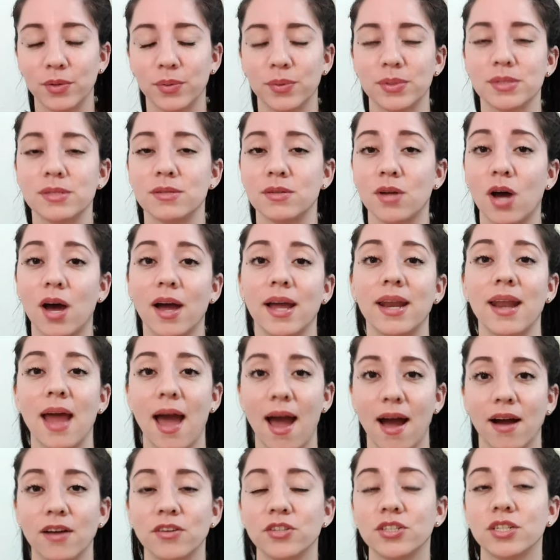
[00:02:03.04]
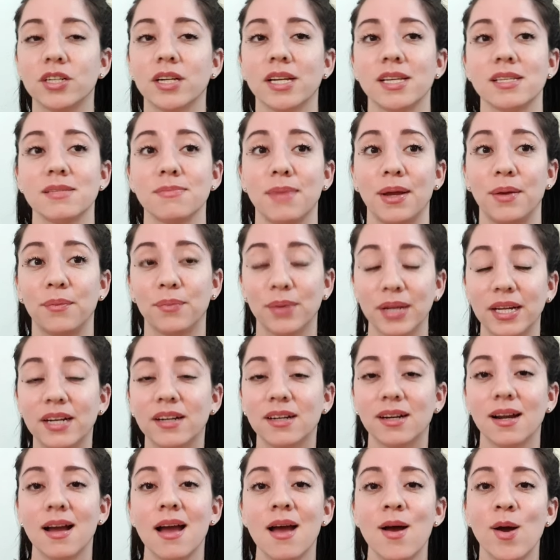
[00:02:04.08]
who is not an actor, is my
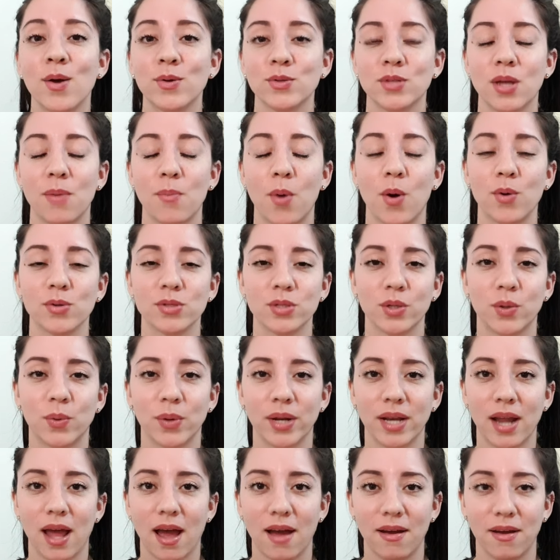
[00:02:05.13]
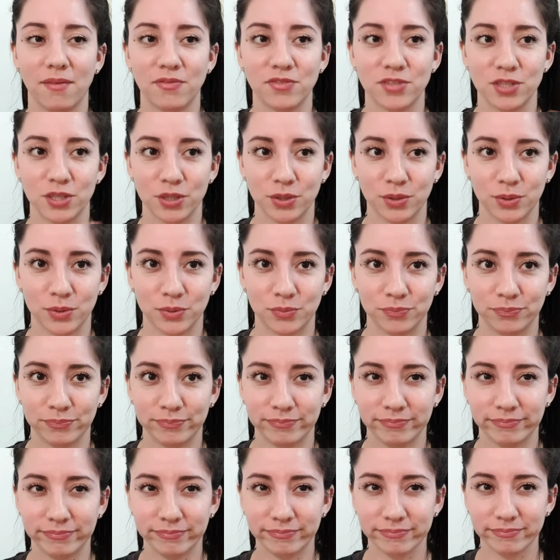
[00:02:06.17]
reader. So I'm also going to have to
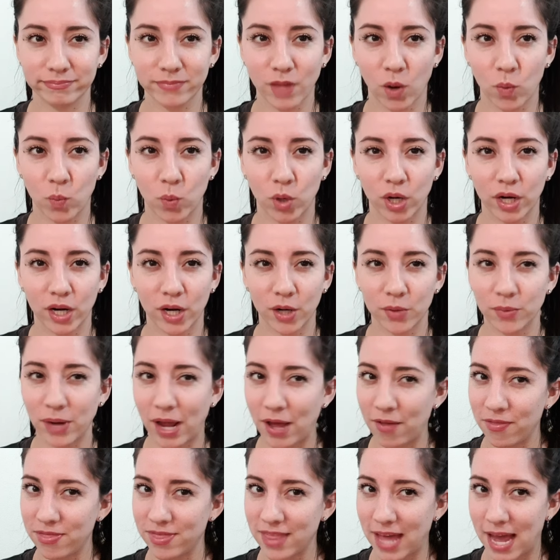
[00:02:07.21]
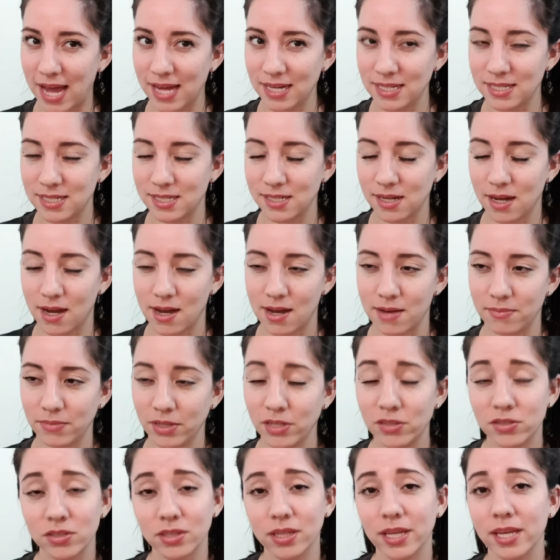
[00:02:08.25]
work around that.
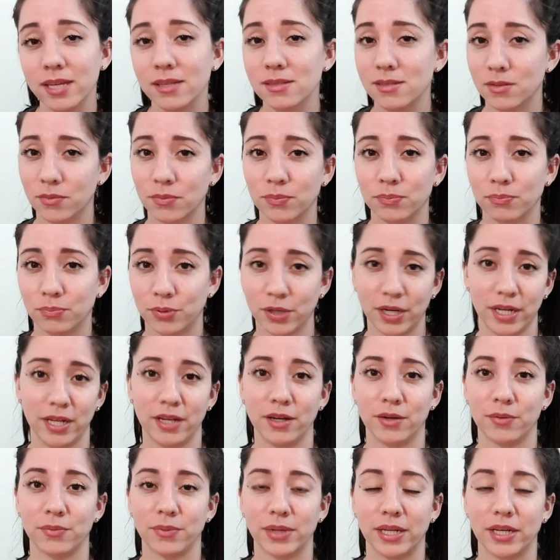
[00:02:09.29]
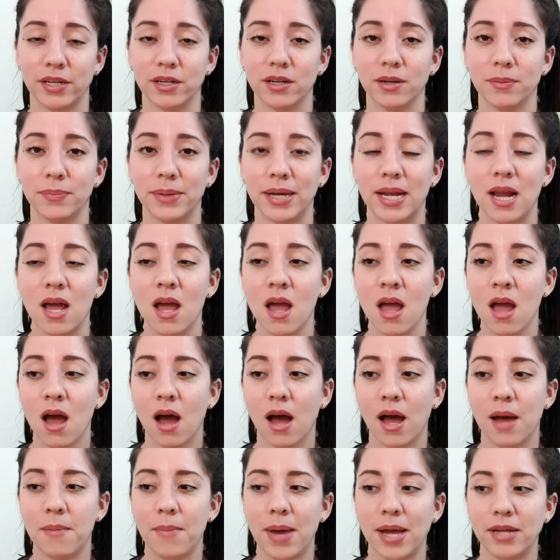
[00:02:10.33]
Usually he's a pretty good reader, but
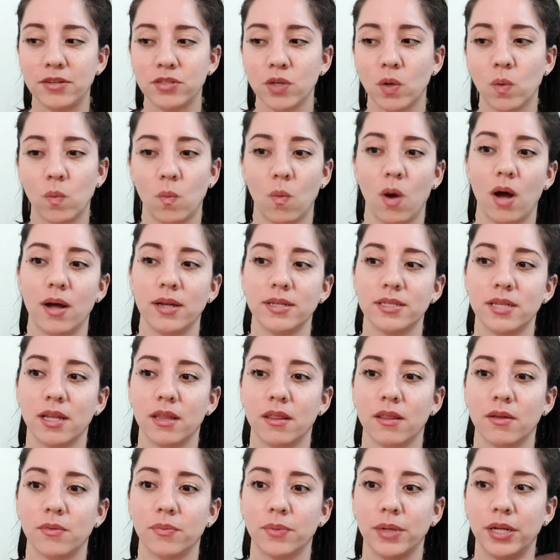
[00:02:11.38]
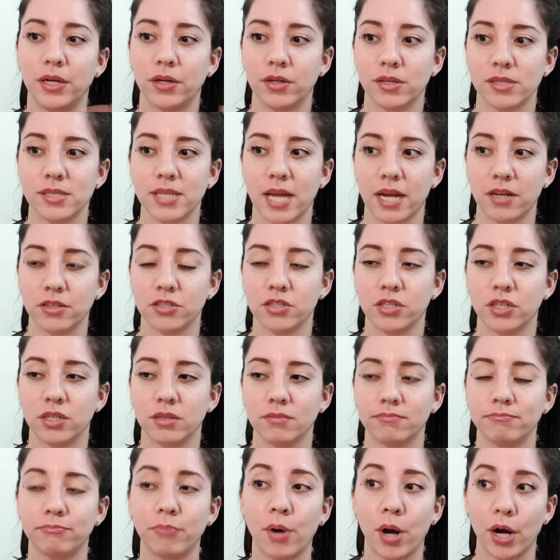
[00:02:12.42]
I don't want the reader
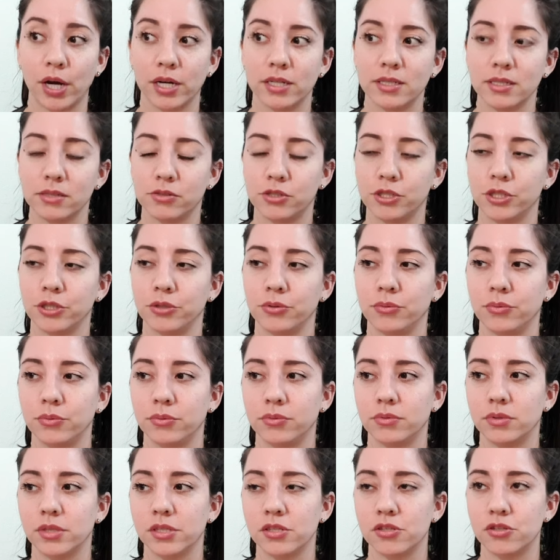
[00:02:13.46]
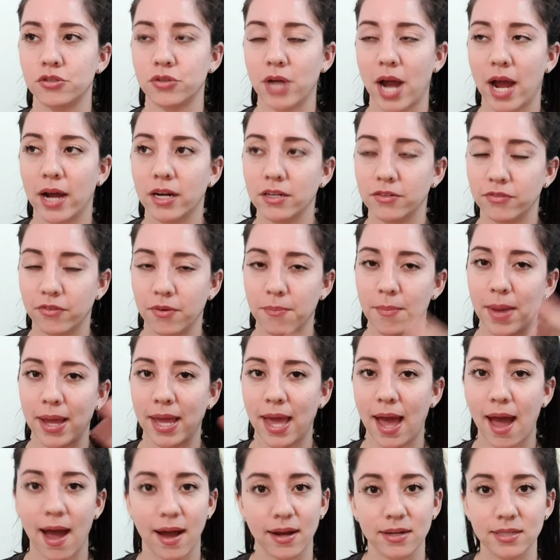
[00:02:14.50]
section part to distract from my
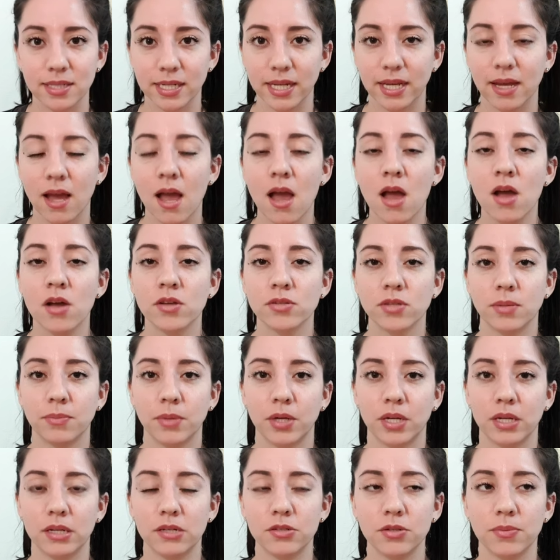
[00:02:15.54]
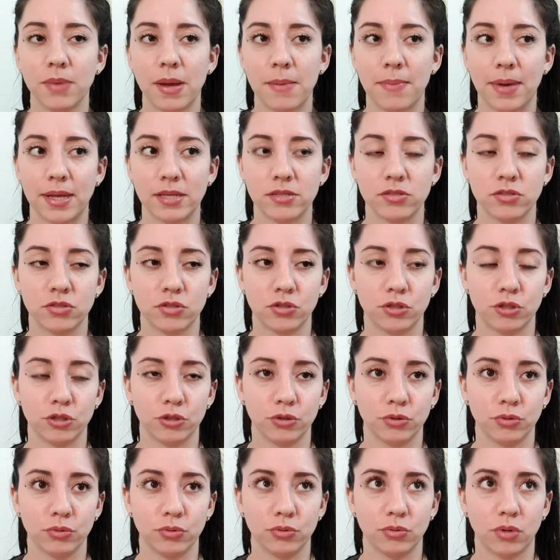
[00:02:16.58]
acting. So I'm going to do my best
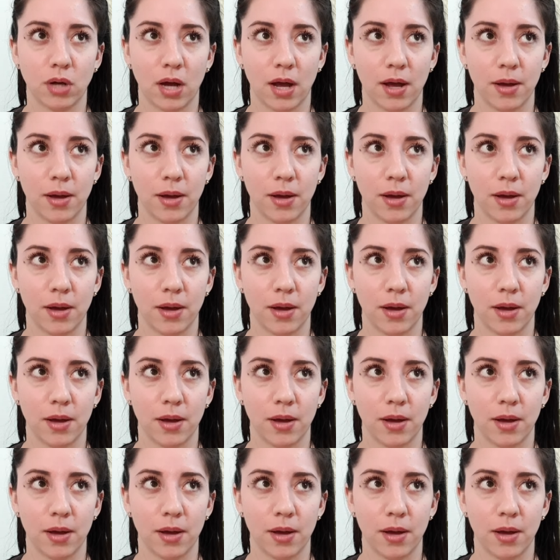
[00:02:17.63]
to